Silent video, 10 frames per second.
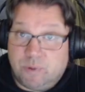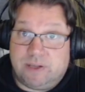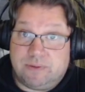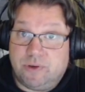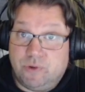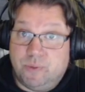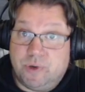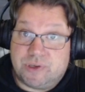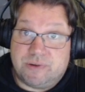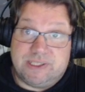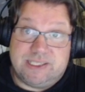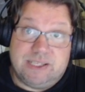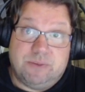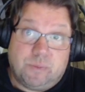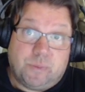Well, the new mercenaries
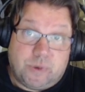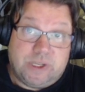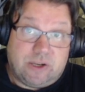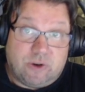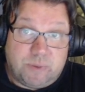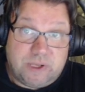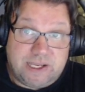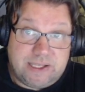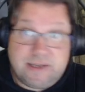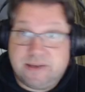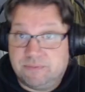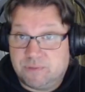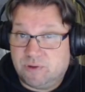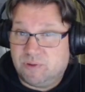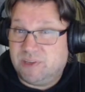seem pretty complicated,
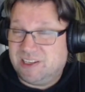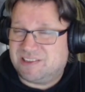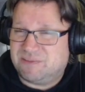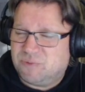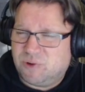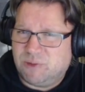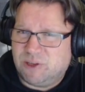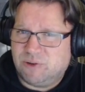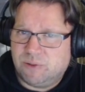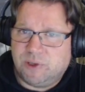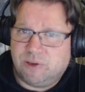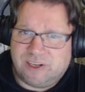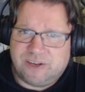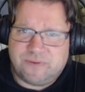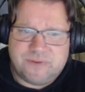so there's probably going to be a
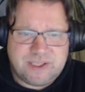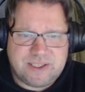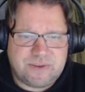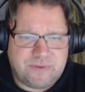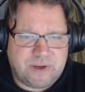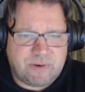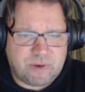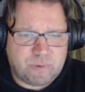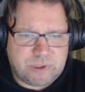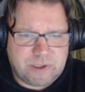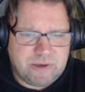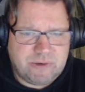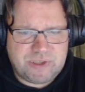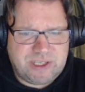lot of things to figure out with those,